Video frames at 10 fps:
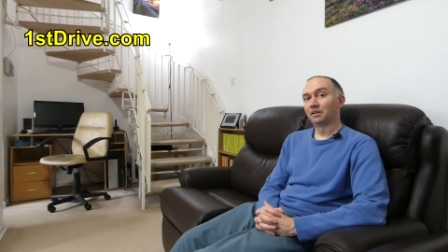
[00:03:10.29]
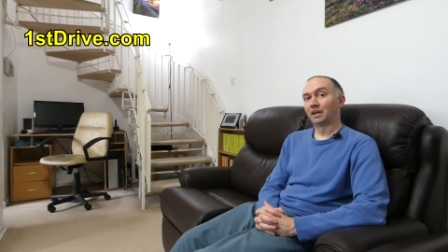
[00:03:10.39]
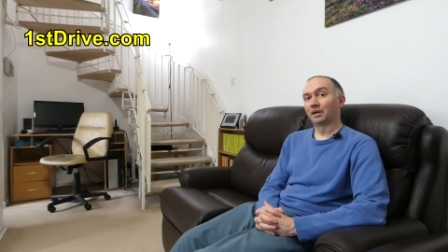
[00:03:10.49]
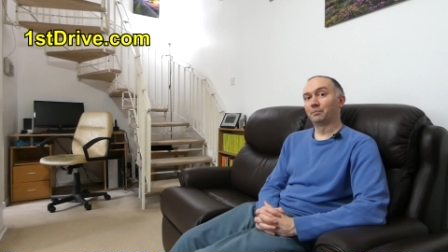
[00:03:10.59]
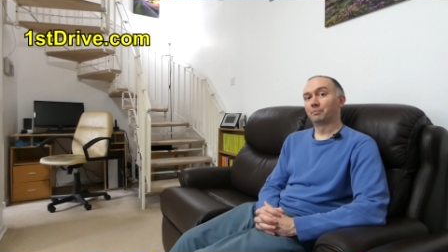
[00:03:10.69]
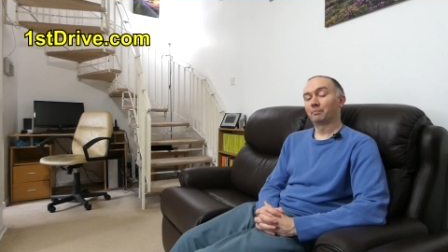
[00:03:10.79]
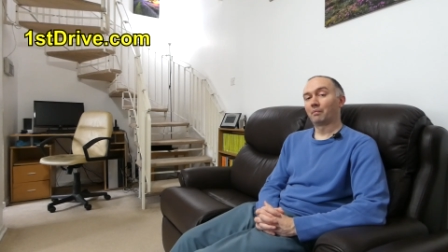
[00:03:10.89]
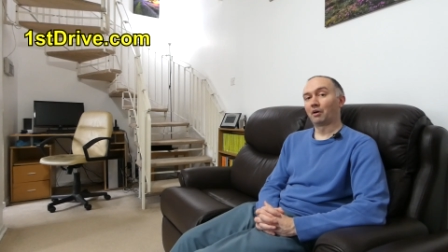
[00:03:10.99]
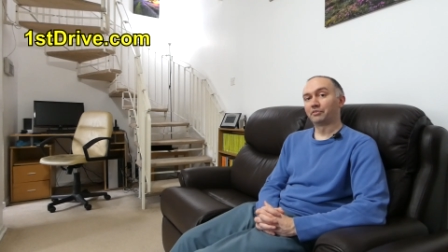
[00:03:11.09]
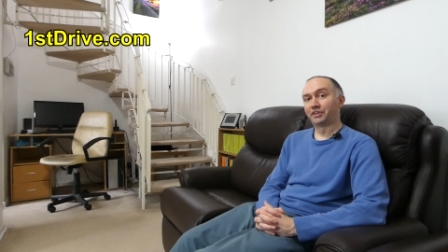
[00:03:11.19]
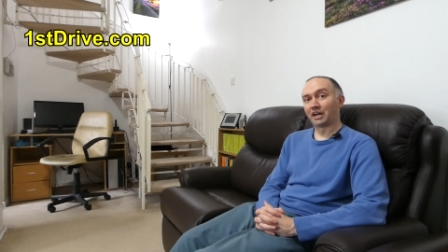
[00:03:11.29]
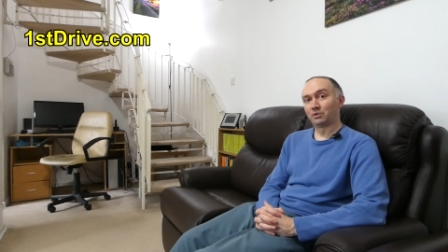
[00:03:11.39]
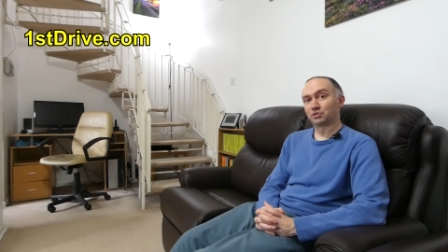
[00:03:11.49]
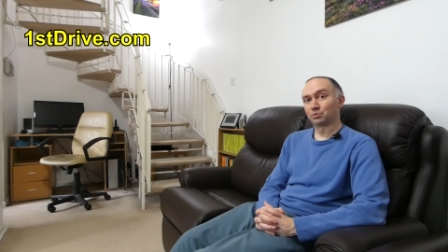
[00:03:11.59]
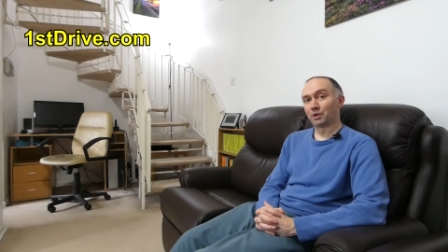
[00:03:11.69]
Now, I
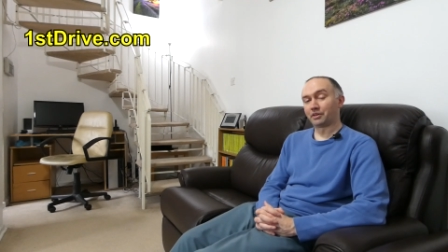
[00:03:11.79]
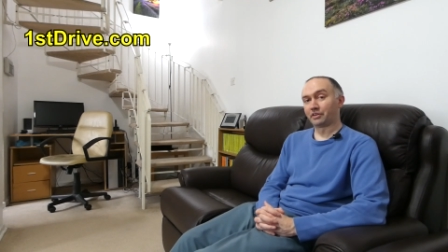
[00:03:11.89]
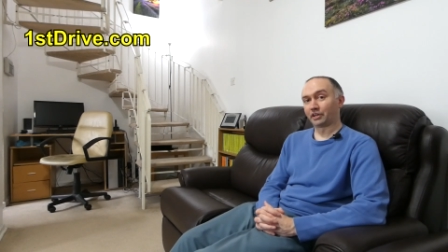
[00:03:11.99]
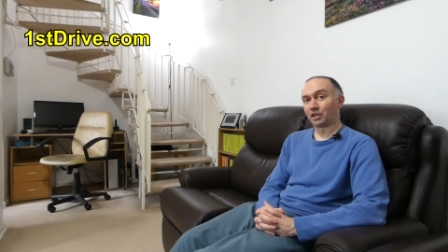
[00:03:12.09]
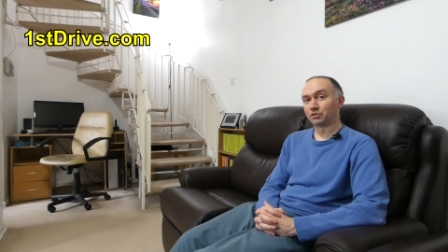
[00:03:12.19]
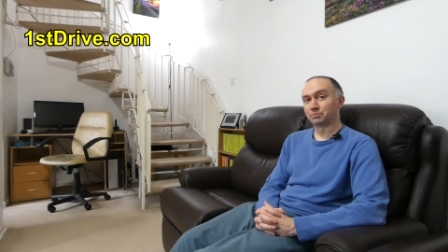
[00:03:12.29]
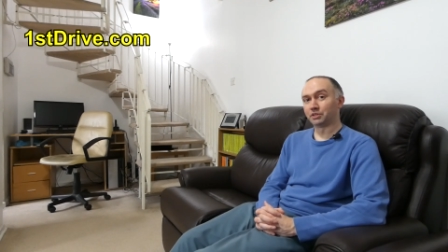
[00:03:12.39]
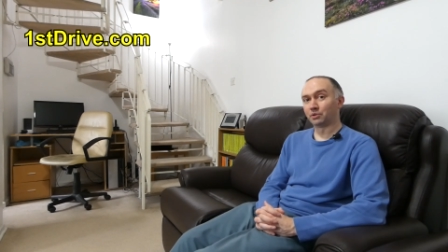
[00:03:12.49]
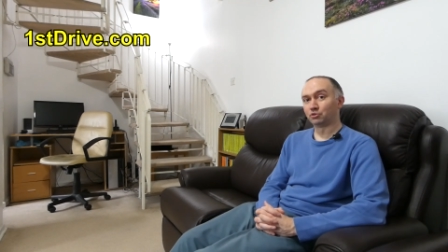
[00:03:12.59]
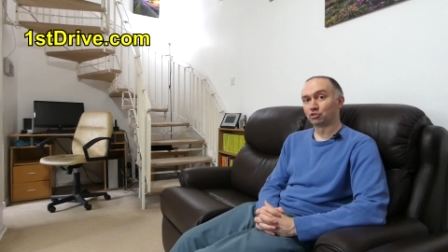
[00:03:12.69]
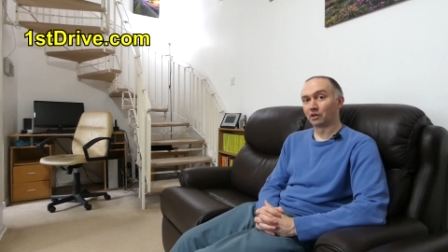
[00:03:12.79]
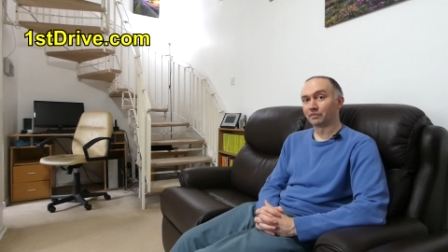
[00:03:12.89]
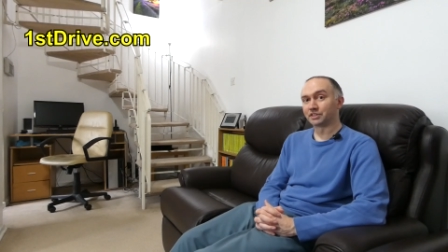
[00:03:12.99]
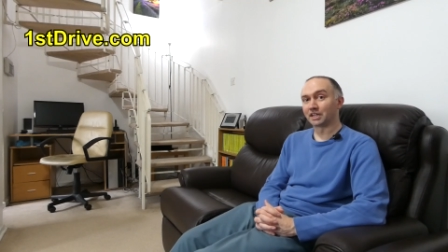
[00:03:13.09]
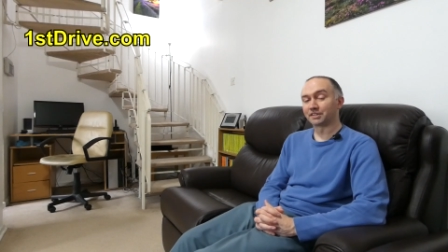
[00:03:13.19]
doubt whether they're going to be doing
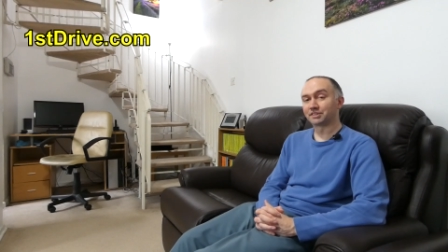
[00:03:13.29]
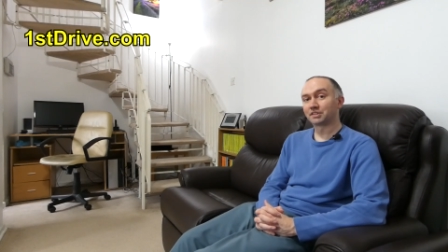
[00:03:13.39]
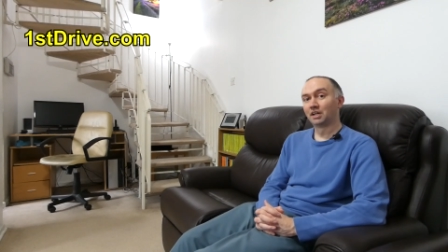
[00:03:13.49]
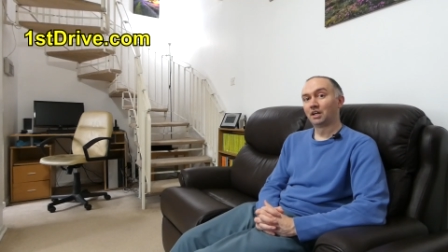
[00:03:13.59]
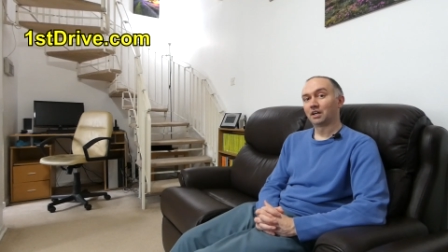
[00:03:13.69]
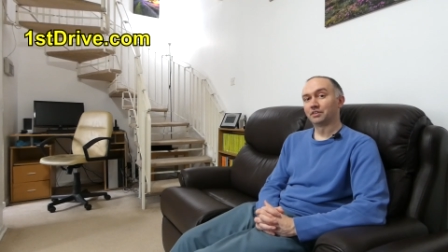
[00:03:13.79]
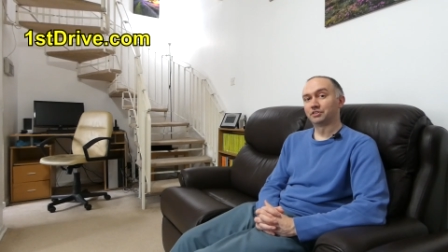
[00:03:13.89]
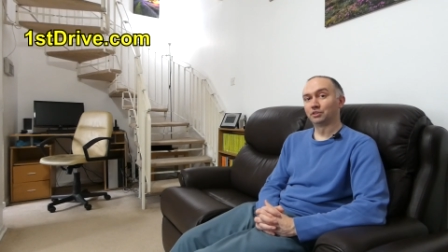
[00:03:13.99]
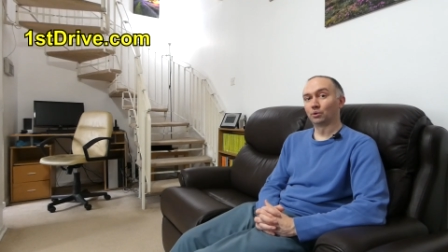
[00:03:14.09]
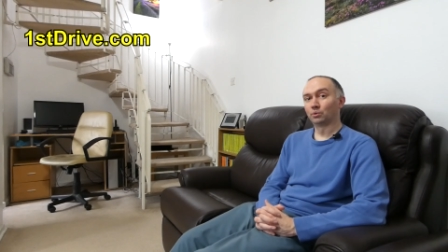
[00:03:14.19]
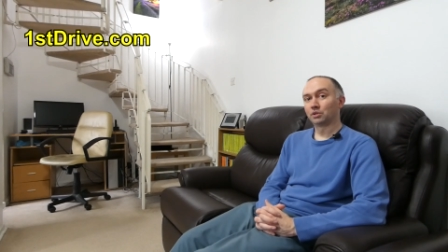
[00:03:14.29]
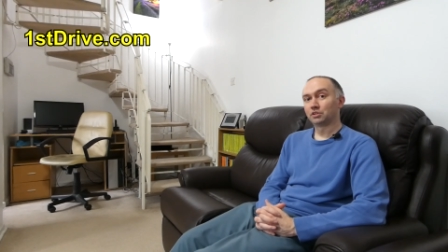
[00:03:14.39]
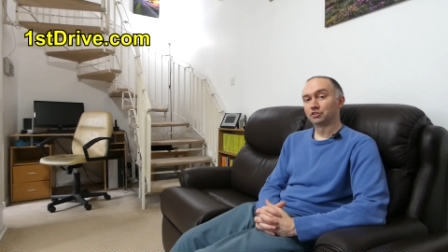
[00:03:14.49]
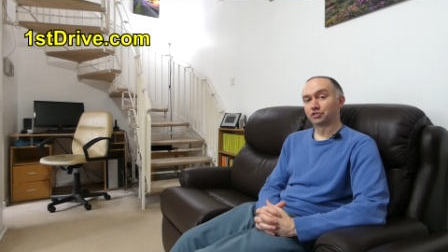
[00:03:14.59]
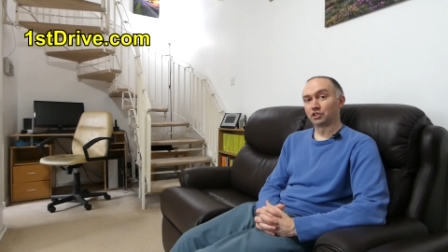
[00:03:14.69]
driving tests until
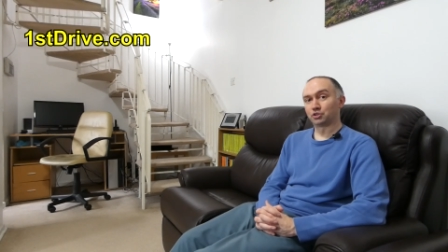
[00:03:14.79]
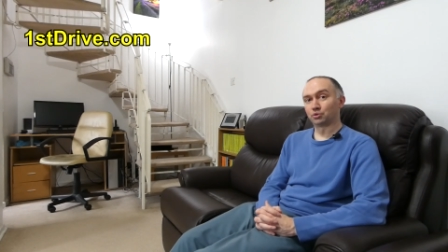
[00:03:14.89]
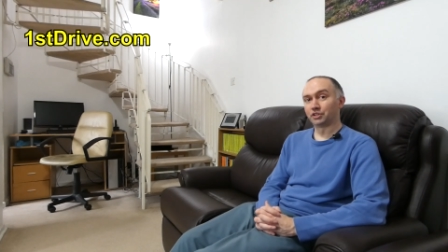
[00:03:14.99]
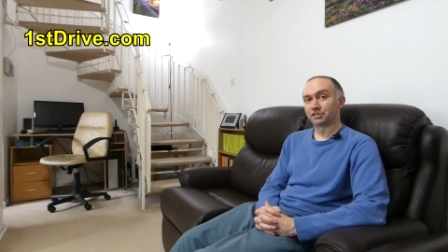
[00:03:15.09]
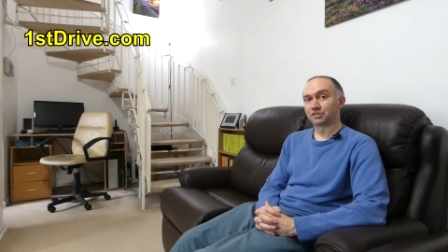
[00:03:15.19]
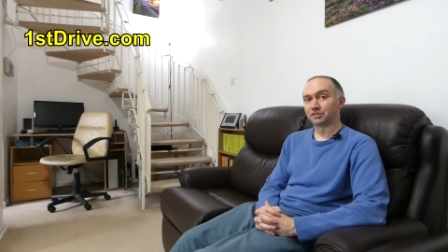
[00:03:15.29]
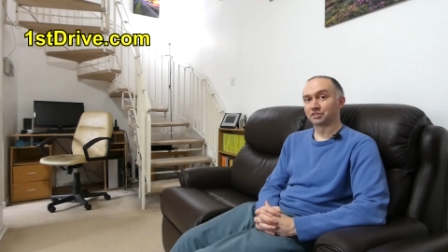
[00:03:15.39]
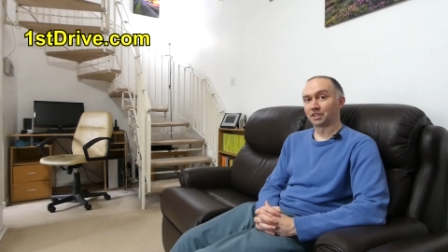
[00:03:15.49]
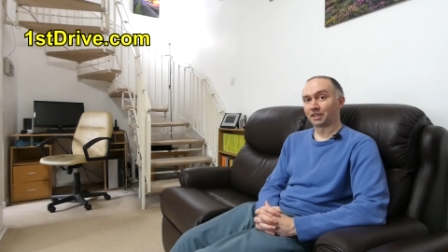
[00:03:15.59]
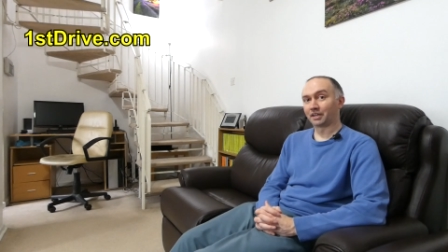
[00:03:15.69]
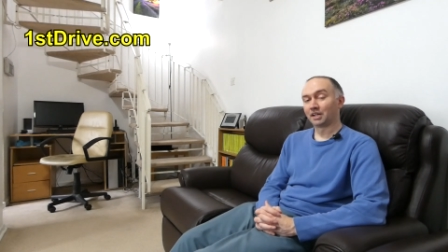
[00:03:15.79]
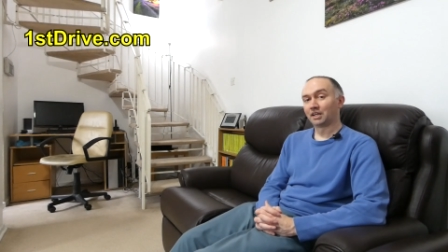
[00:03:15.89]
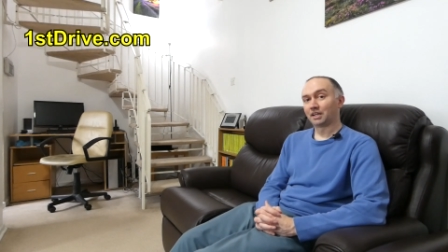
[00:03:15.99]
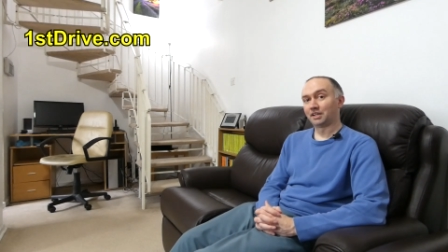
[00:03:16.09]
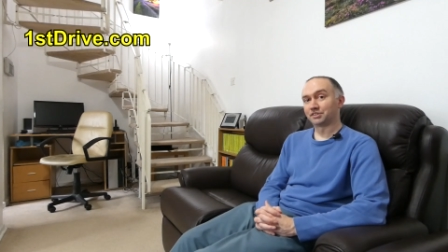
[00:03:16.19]
social distancing
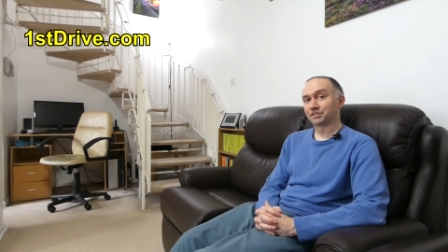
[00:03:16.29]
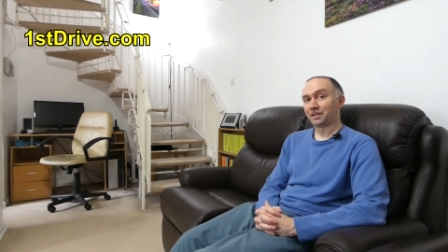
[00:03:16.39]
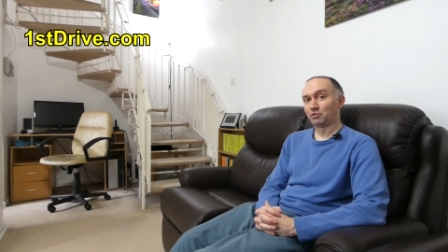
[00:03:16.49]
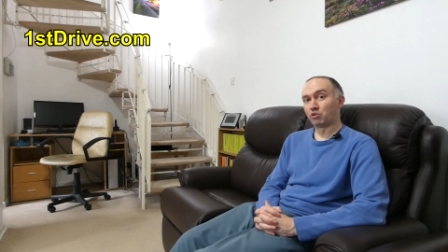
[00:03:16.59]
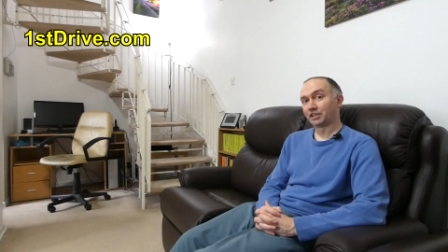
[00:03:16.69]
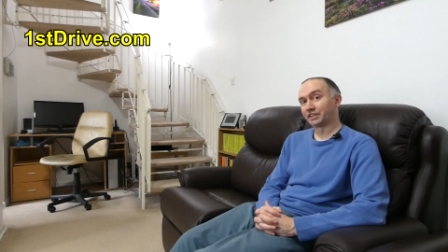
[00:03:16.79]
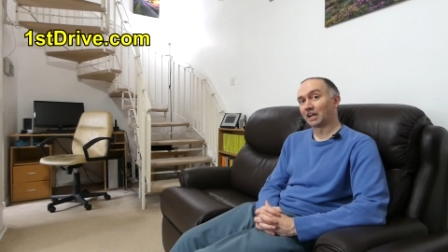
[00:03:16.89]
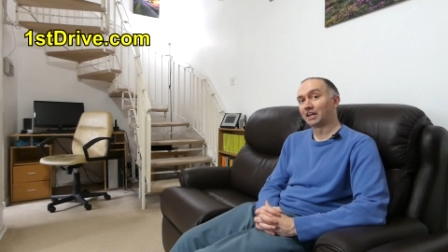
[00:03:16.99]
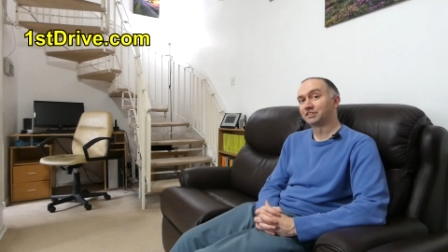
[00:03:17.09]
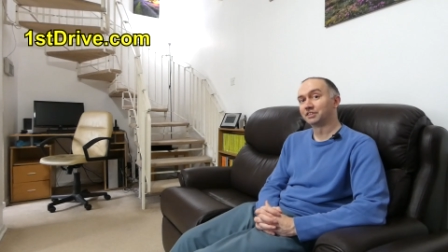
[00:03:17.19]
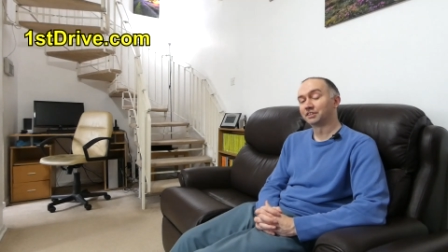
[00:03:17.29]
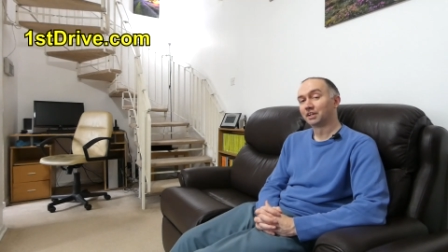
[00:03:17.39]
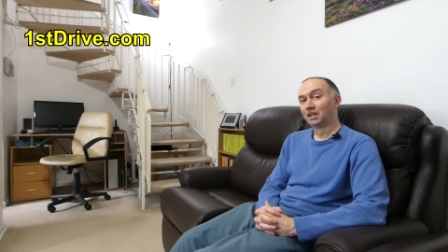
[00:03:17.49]
is eradicated.